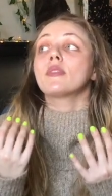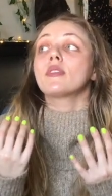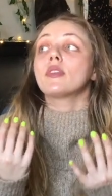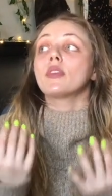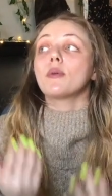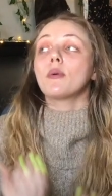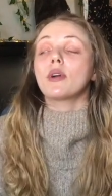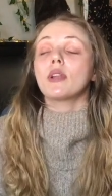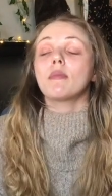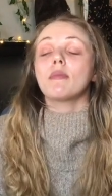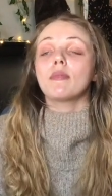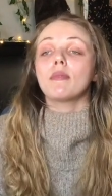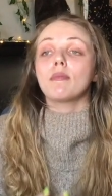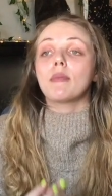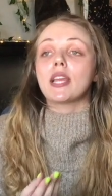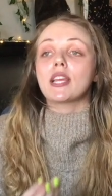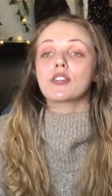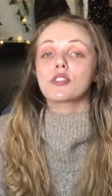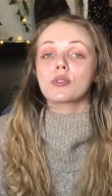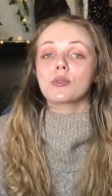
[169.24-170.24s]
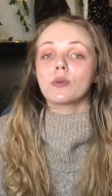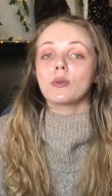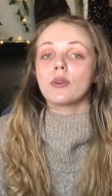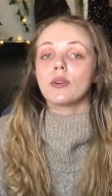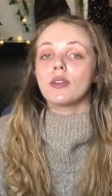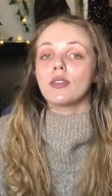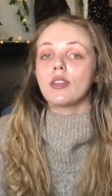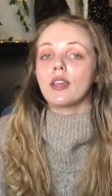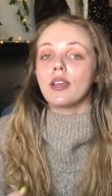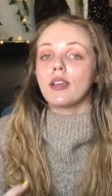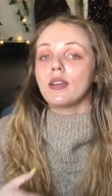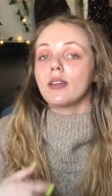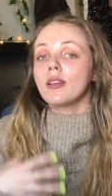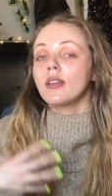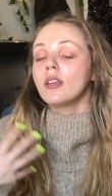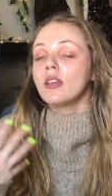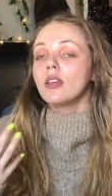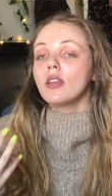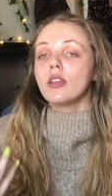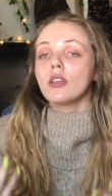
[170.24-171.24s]
you want to make sure that
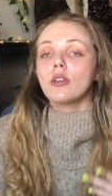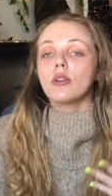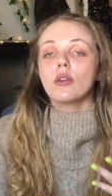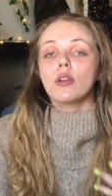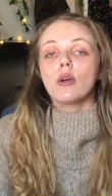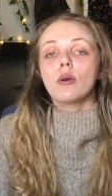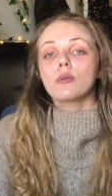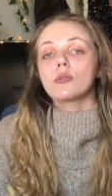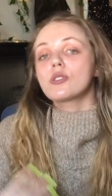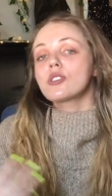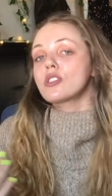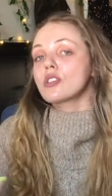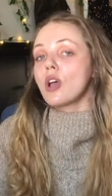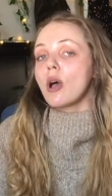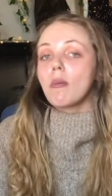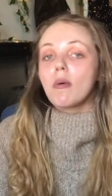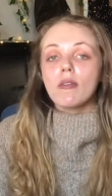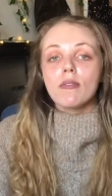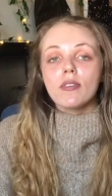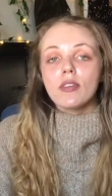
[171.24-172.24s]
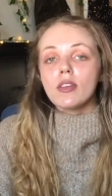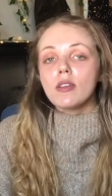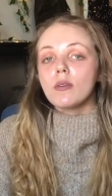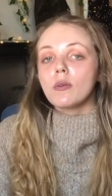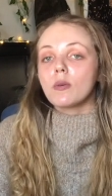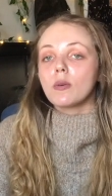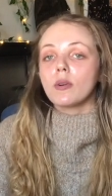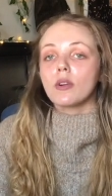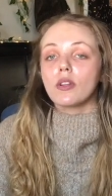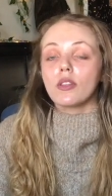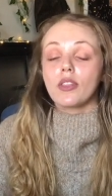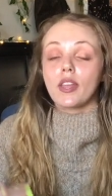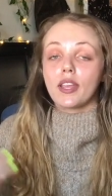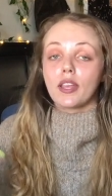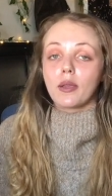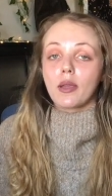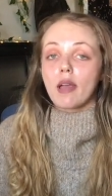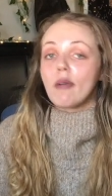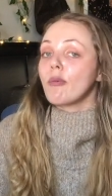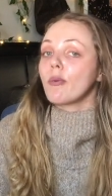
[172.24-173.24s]
you know some of it, or like
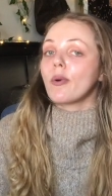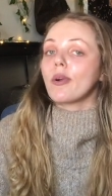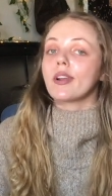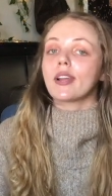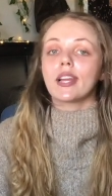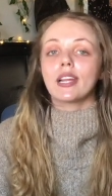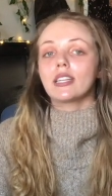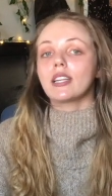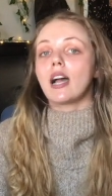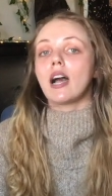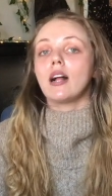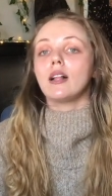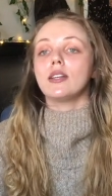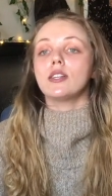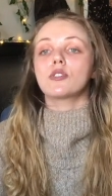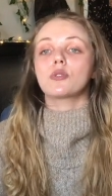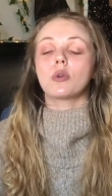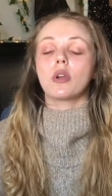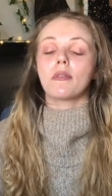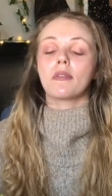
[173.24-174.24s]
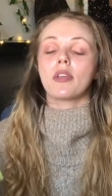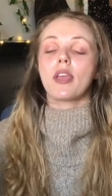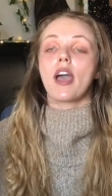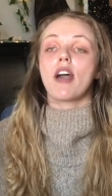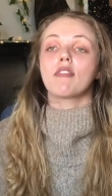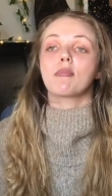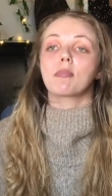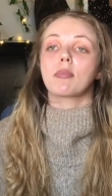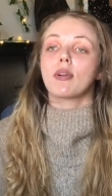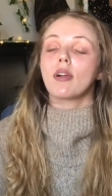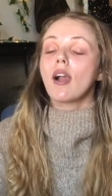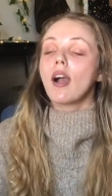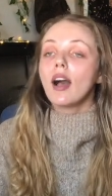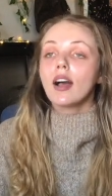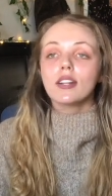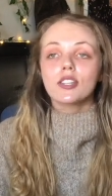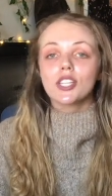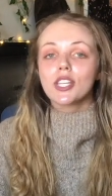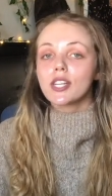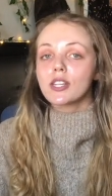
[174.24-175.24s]
you have working knowledge, or if you have
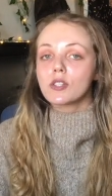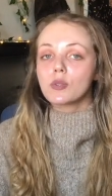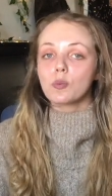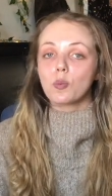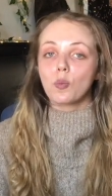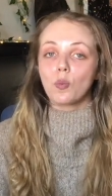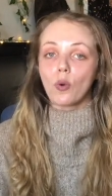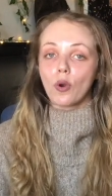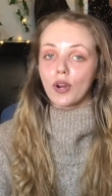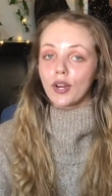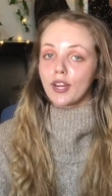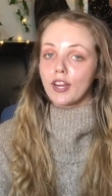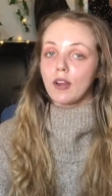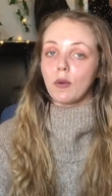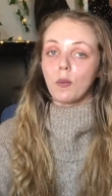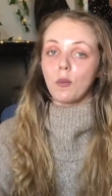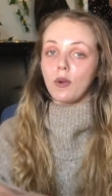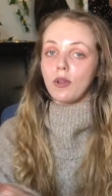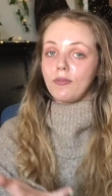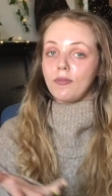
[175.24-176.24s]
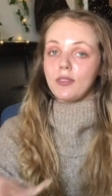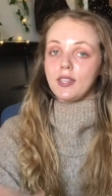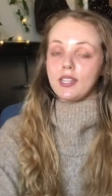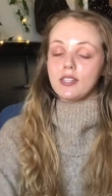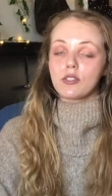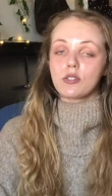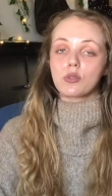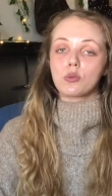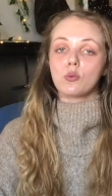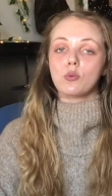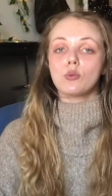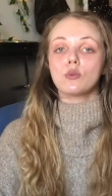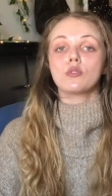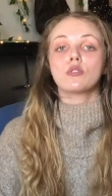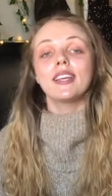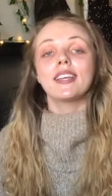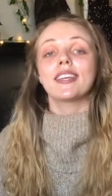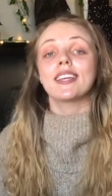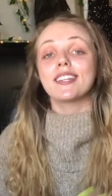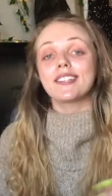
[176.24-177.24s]
projects working with these
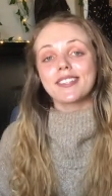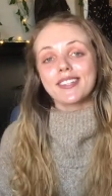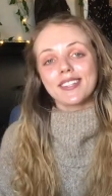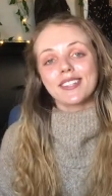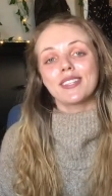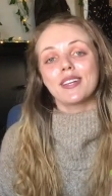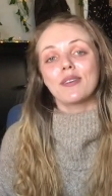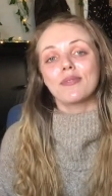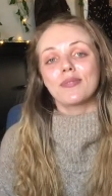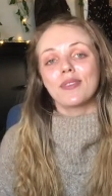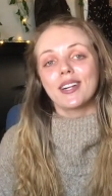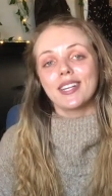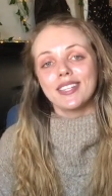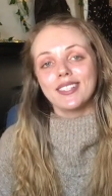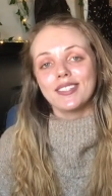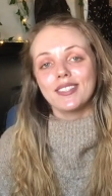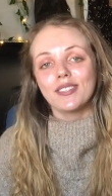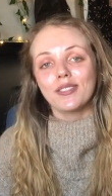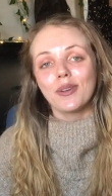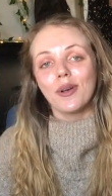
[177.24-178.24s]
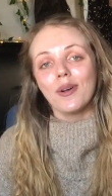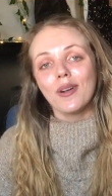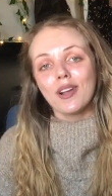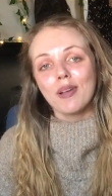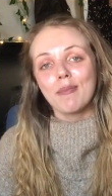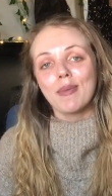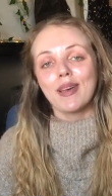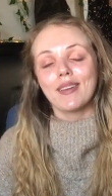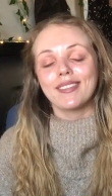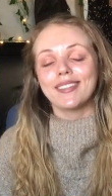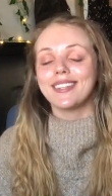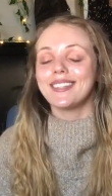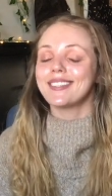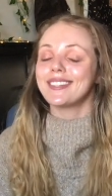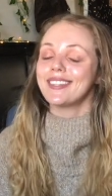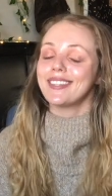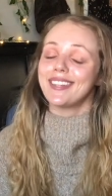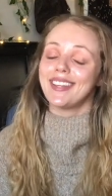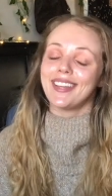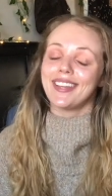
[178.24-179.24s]
tools, get yourself ready to talk about these
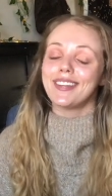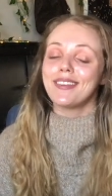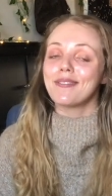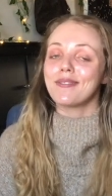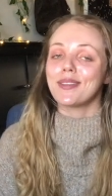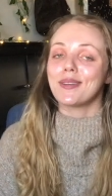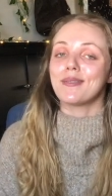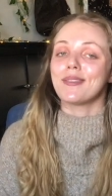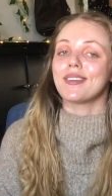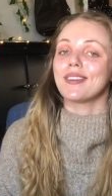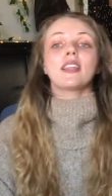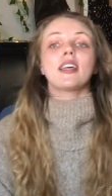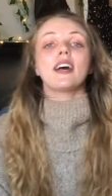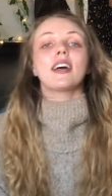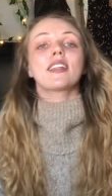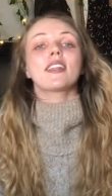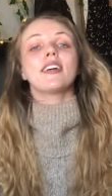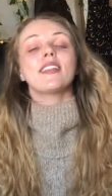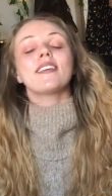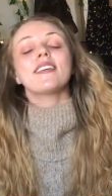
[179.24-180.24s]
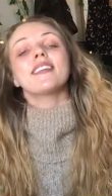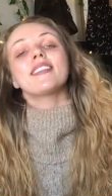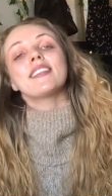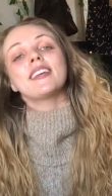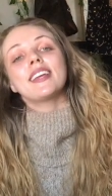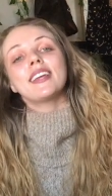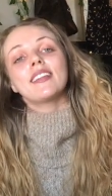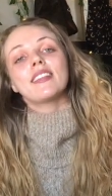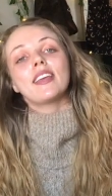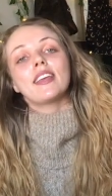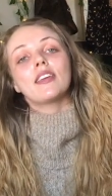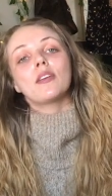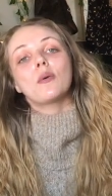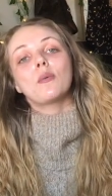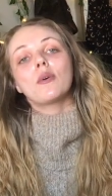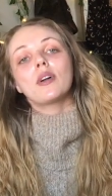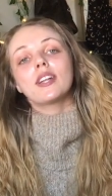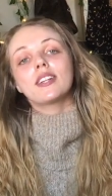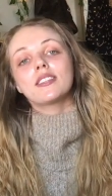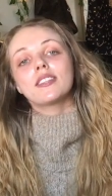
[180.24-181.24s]
to the interviewer. Another thing that you want to